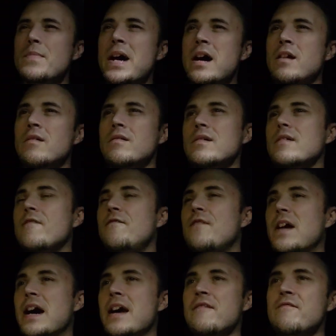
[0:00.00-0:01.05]
about
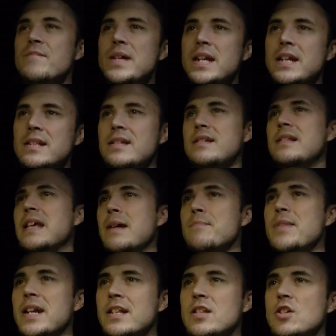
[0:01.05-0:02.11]
5 minutes, 10
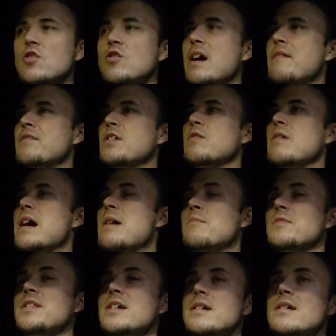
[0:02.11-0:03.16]
minutes of driving around
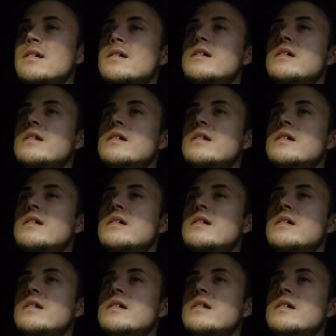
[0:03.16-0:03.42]
with it,